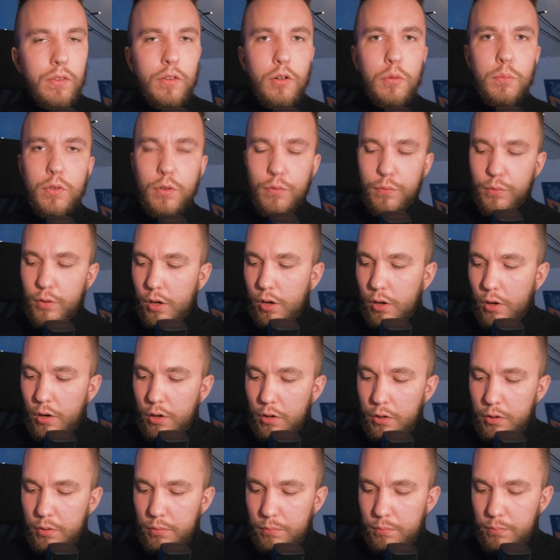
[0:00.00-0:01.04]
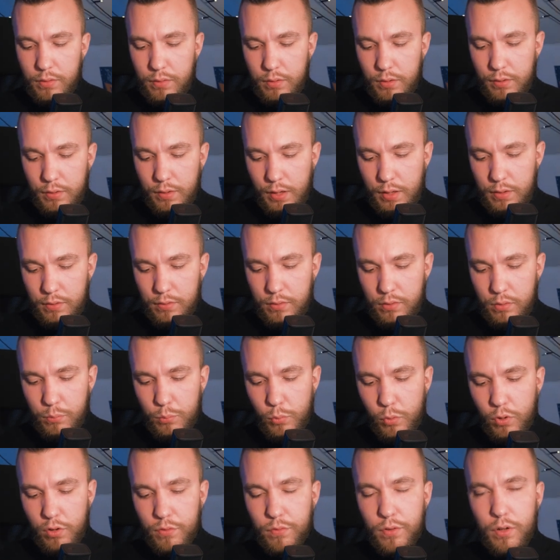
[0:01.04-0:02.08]
terms of color, it has
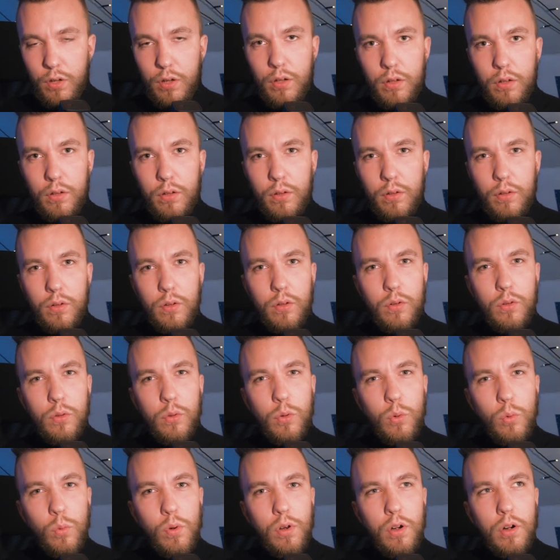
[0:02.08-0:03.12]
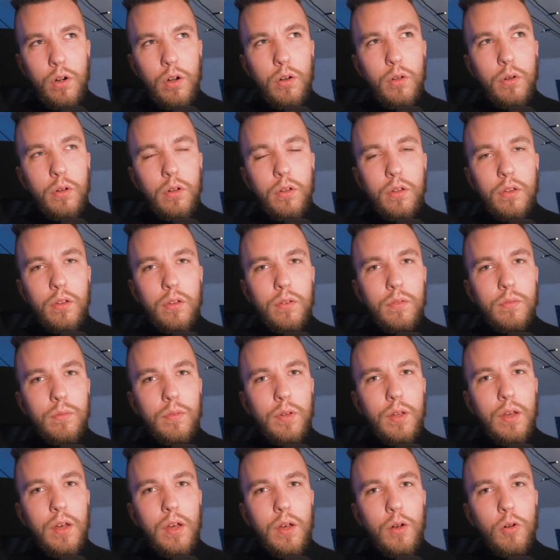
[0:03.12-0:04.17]
more of a cooler look.
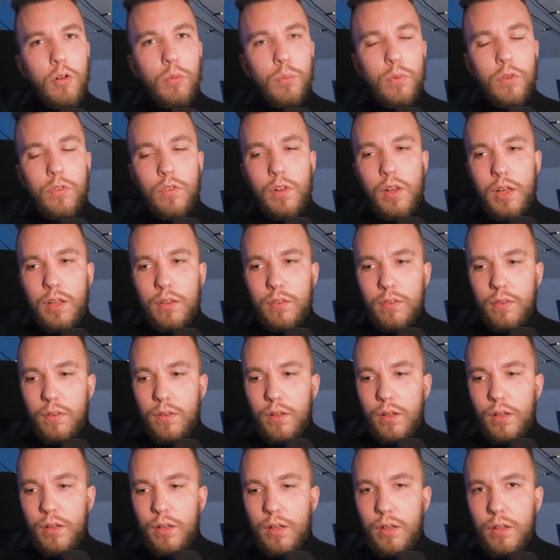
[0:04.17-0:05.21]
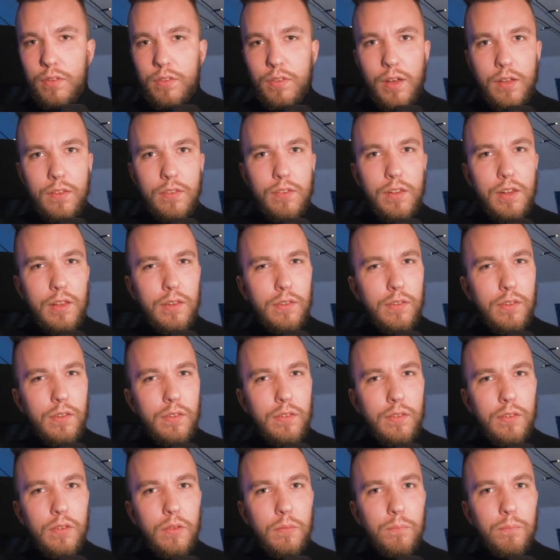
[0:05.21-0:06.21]
almost like the size lenses.